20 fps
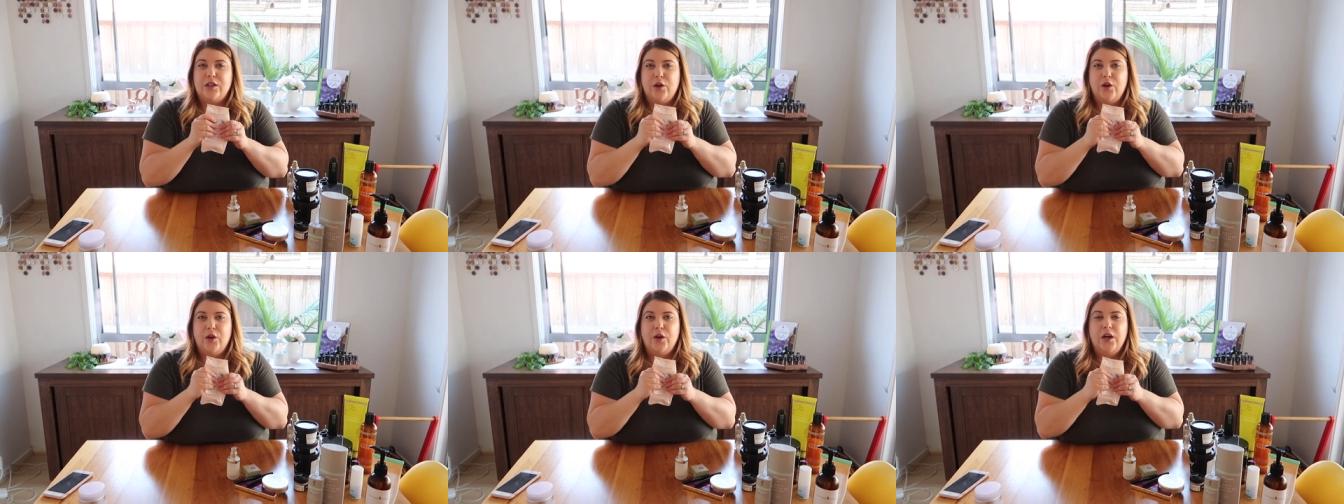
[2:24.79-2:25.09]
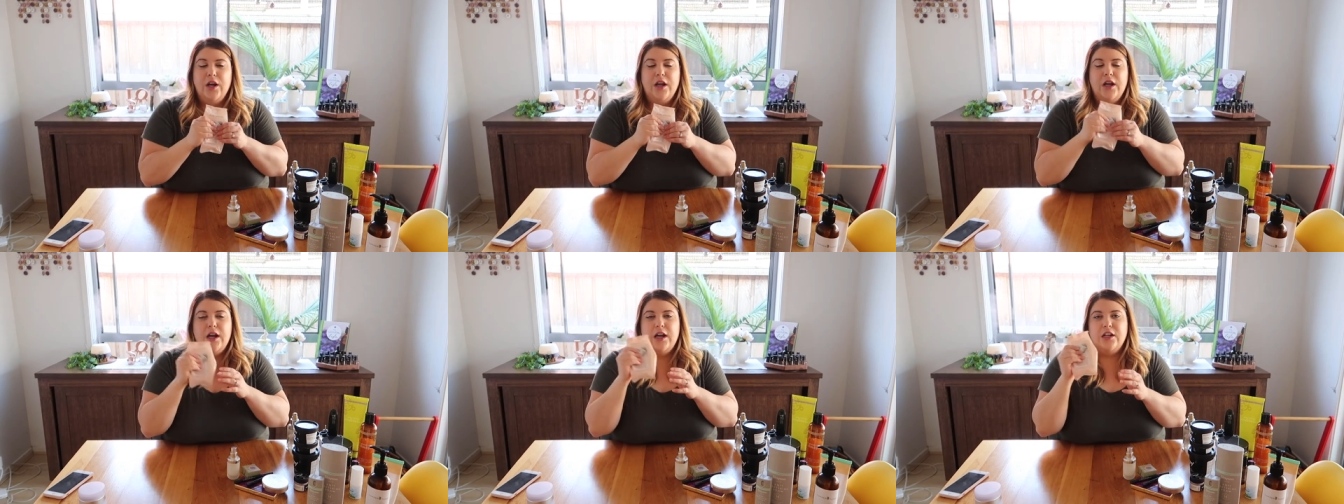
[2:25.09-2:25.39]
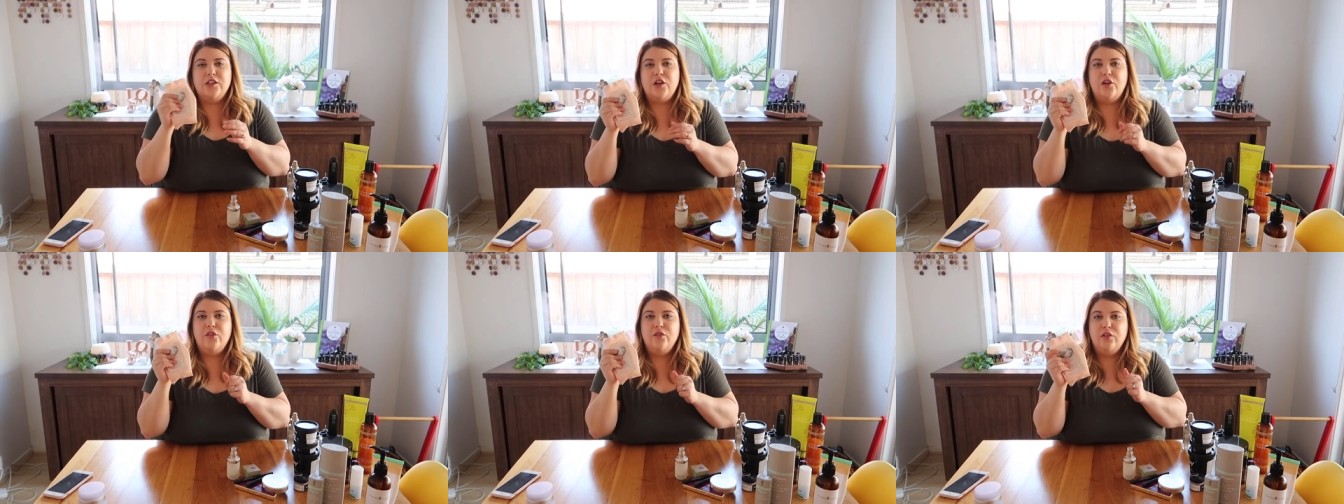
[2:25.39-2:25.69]
So
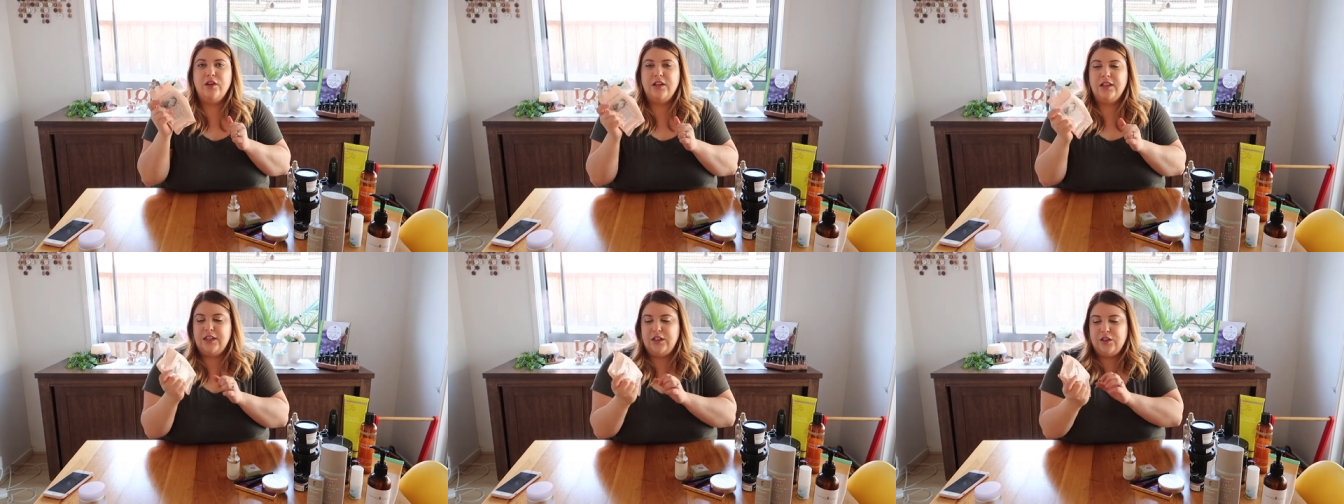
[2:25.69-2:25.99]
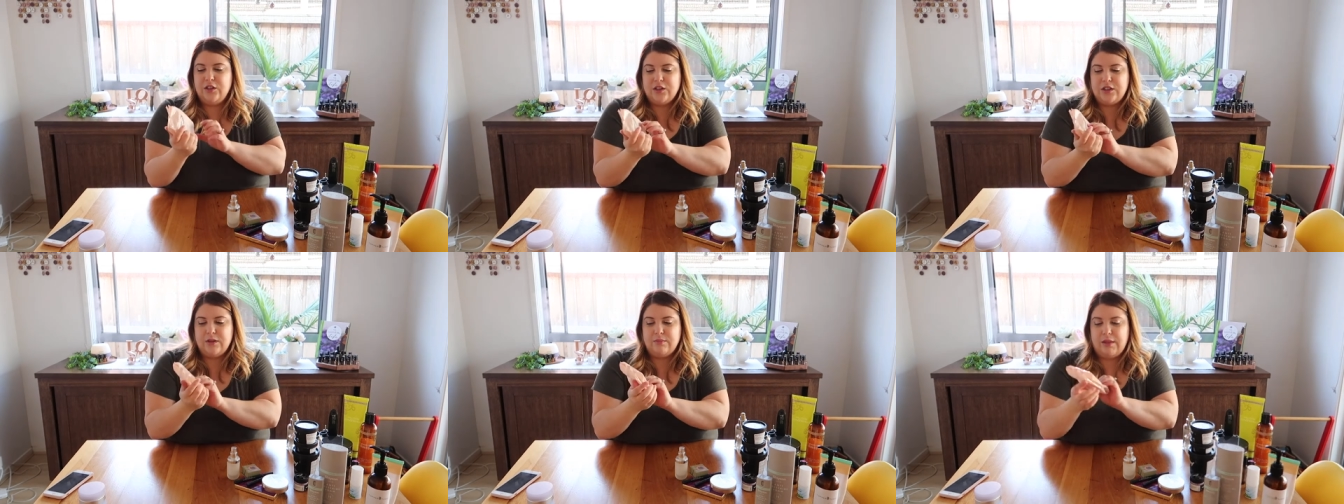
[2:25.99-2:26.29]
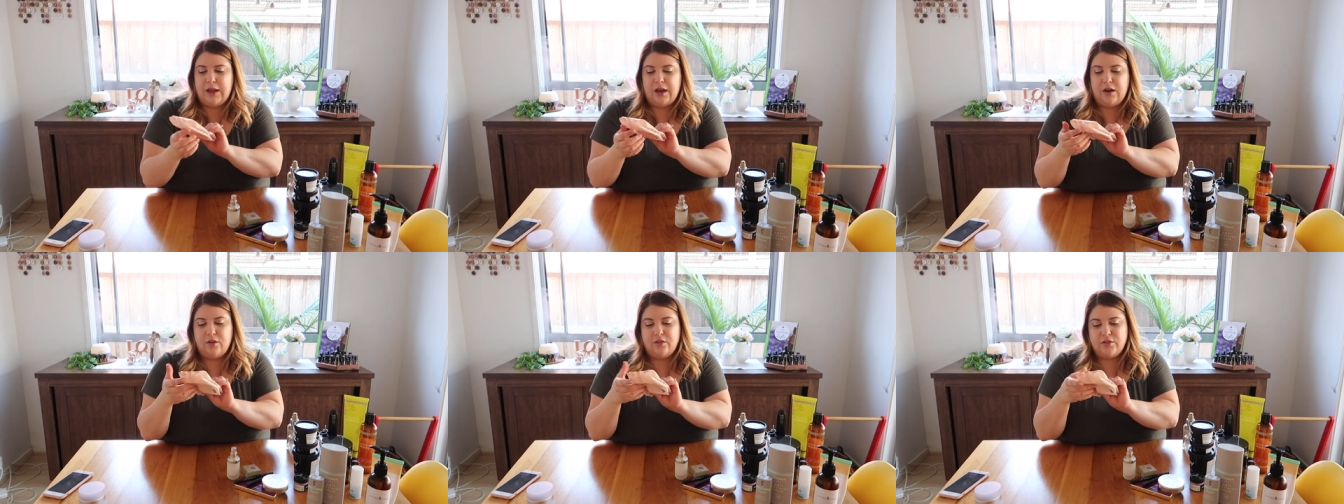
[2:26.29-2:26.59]
I don't really use them
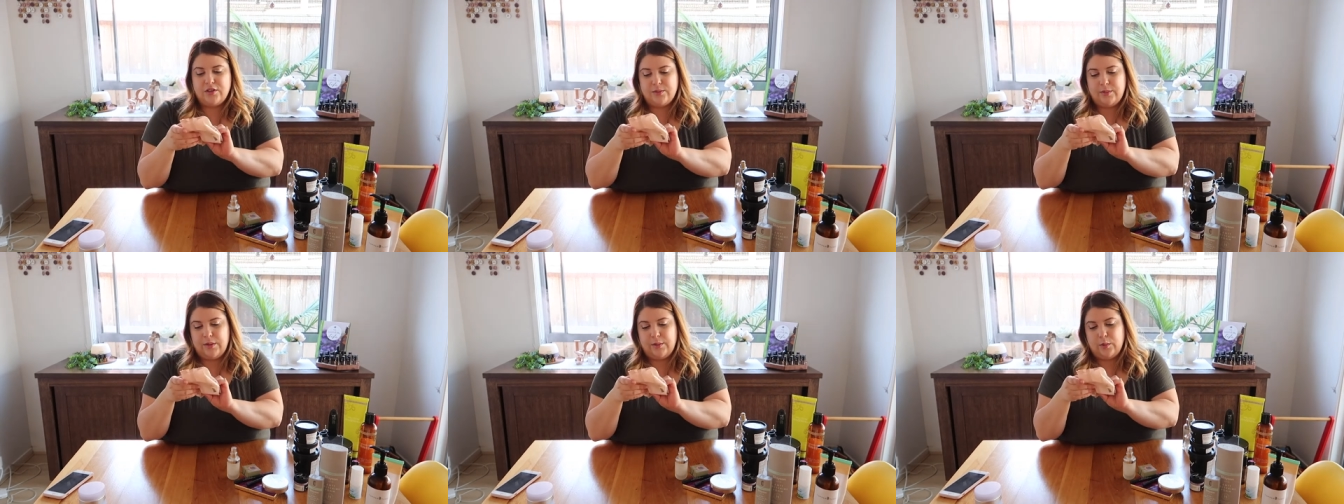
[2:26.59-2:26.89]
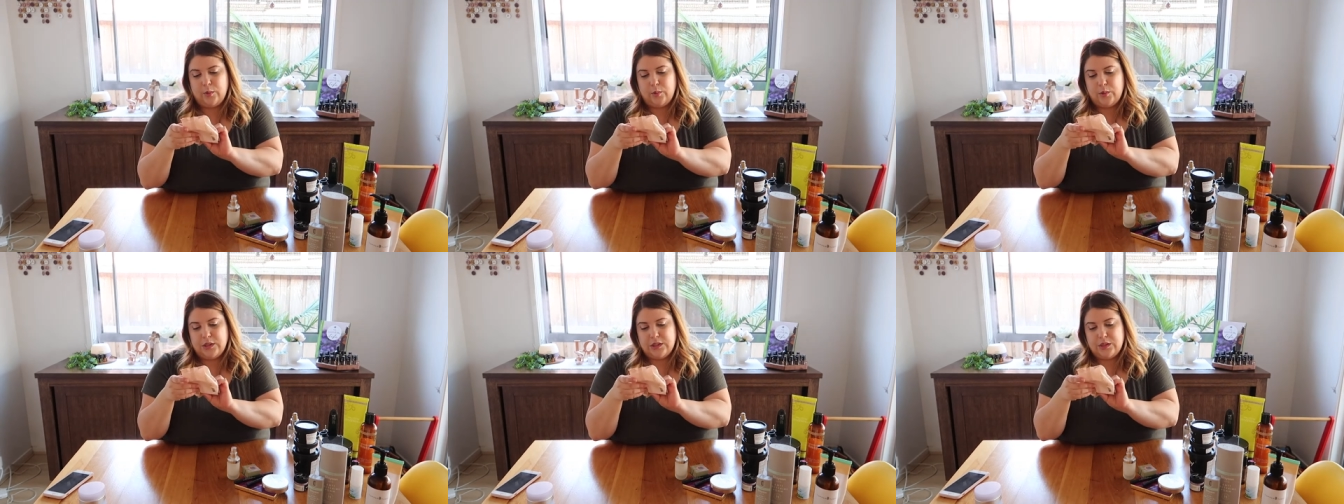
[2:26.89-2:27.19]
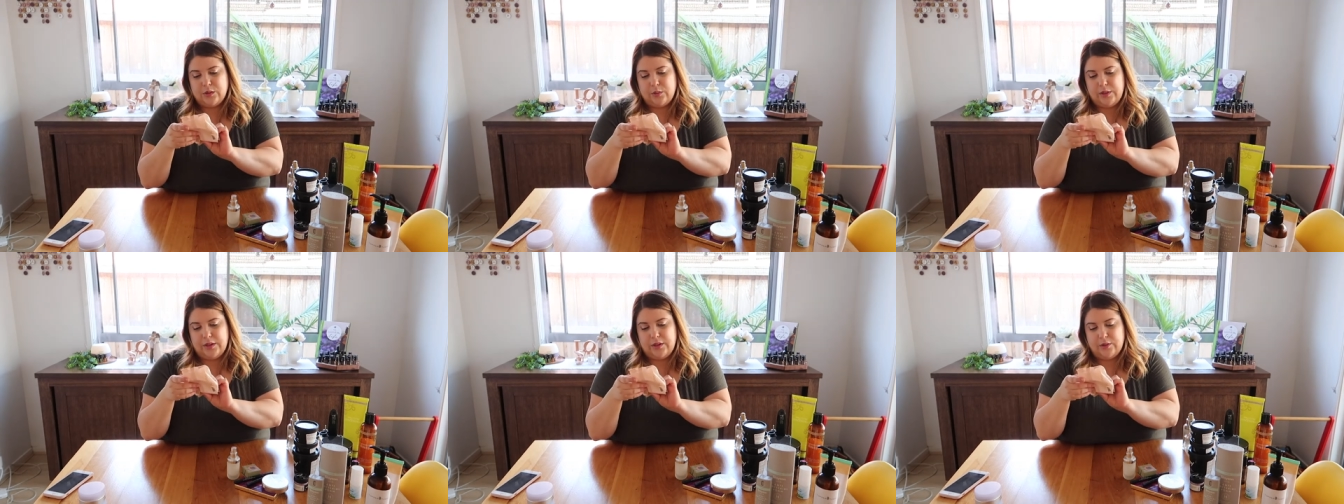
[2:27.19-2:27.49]
that often, maybe
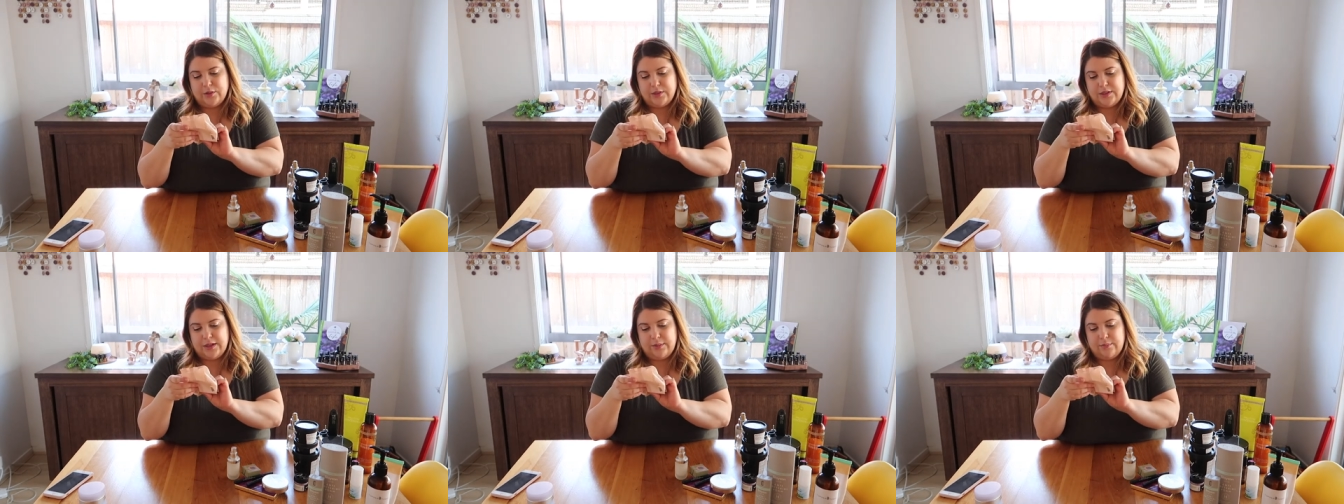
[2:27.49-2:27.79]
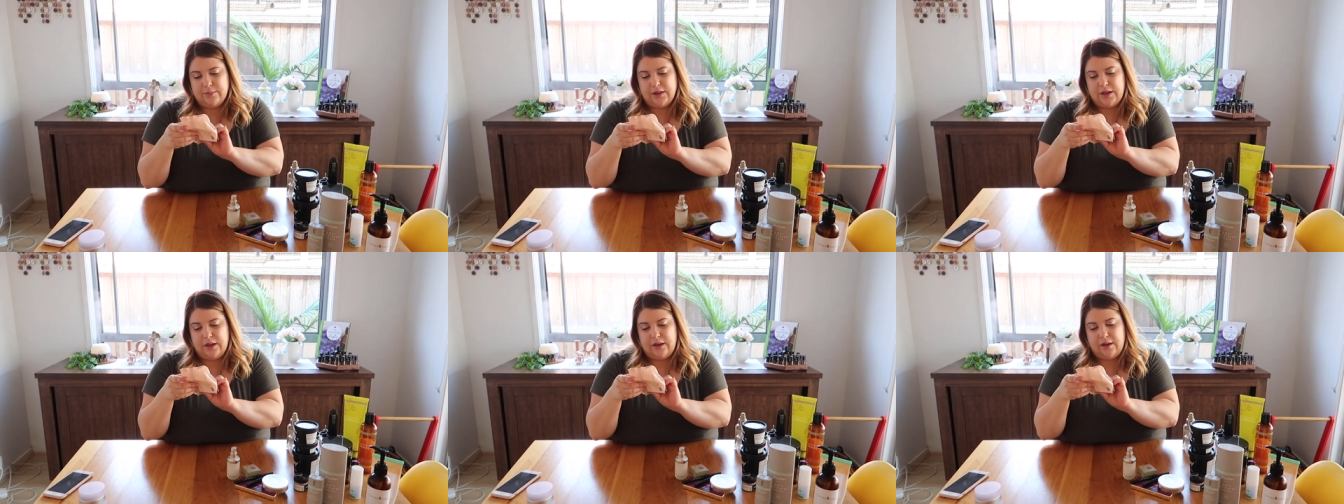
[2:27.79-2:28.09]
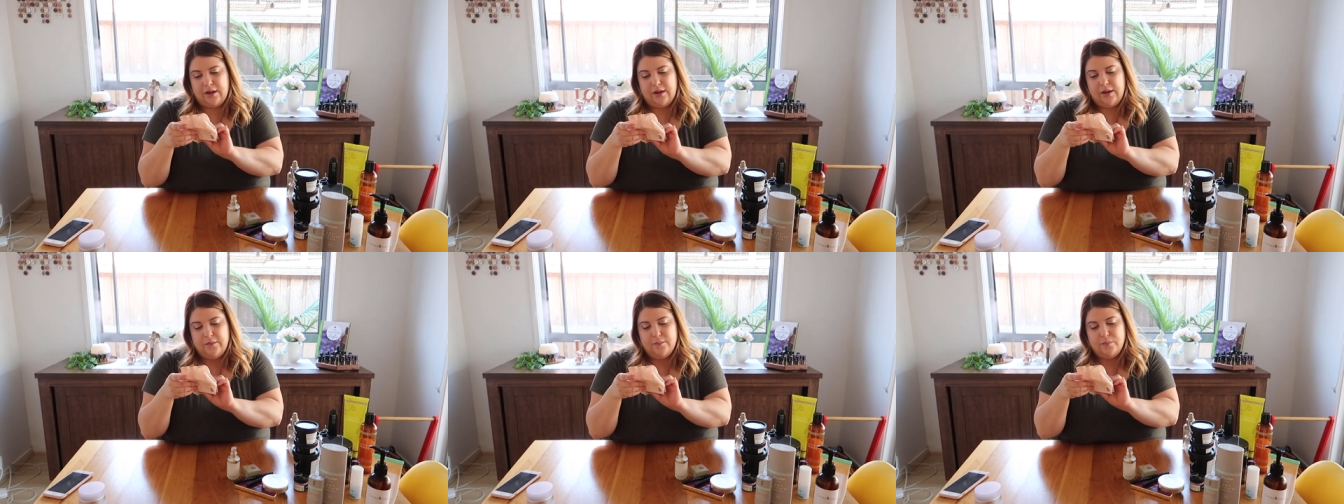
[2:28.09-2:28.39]
once a week or something.